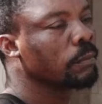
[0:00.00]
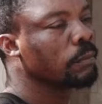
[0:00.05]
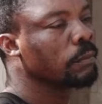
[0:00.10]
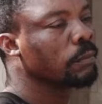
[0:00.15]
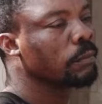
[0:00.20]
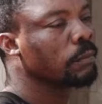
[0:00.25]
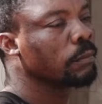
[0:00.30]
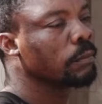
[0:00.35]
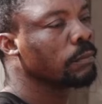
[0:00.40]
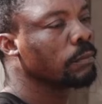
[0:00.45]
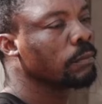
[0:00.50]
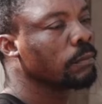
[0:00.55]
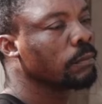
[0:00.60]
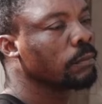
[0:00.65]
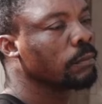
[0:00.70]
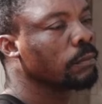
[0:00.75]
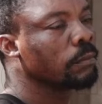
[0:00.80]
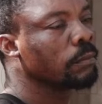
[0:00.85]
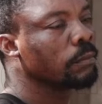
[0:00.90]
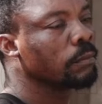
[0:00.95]

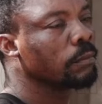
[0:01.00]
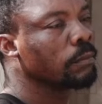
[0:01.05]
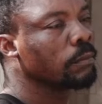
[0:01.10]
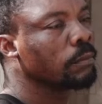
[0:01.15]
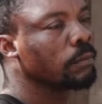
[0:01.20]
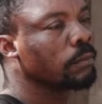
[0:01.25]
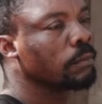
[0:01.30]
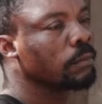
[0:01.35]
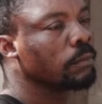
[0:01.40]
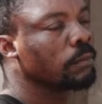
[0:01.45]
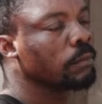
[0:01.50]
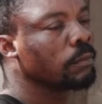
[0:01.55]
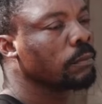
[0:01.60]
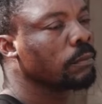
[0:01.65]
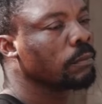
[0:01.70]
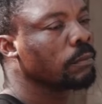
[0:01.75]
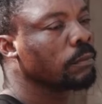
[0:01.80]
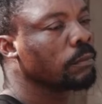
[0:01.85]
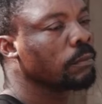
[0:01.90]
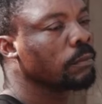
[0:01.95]

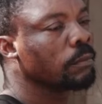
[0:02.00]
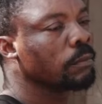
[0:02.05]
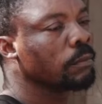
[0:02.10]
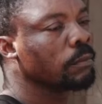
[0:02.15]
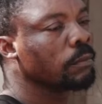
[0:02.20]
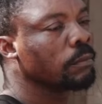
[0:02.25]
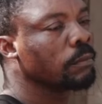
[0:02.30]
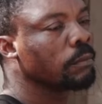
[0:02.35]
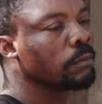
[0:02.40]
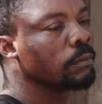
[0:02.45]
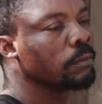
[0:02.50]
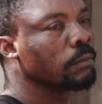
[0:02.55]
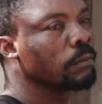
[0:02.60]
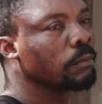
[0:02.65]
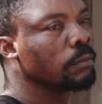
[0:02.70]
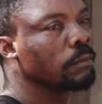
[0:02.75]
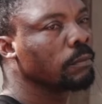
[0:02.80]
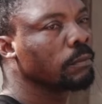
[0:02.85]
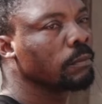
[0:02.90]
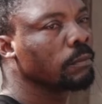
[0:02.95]

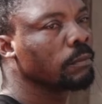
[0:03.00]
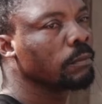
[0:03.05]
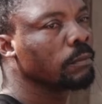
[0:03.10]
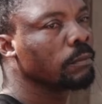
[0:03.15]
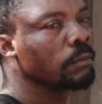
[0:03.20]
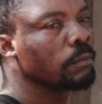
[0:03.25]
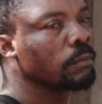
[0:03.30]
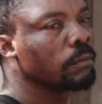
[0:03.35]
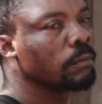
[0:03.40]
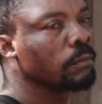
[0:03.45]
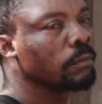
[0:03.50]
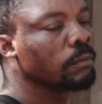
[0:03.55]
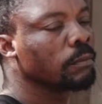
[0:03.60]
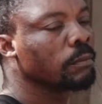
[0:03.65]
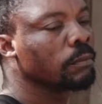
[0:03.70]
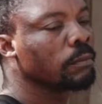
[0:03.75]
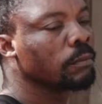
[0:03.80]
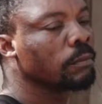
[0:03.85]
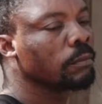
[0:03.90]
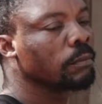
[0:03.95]

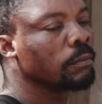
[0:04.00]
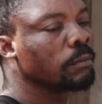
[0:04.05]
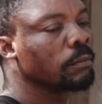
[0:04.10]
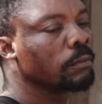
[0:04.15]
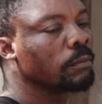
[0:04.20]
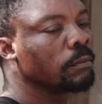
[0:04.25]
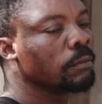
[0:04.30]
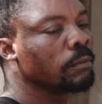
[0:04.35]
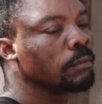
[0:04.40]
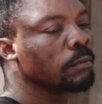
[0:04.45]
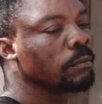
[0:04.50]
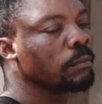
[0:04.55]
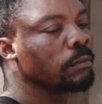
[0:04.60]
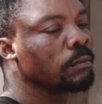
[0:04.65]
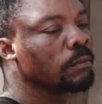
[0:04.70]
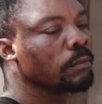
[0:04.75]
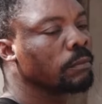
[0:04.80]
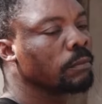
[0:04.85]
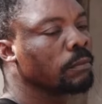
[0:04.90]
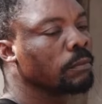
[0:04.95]

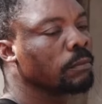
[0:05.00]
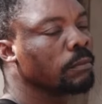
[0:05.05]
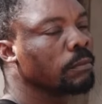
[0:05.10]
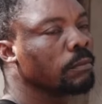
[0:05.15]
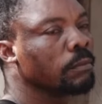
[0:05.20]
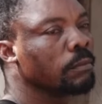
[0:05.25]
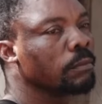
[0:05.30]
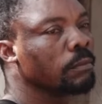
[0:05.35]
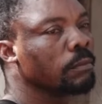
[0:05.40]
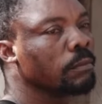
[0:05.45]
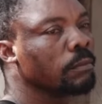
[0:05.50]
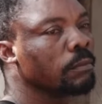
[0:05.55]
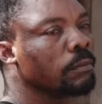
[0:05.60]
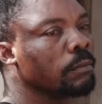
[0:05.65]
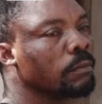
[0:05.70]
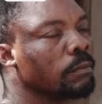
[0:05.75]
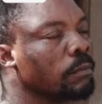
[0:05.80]
This person isn't speaking.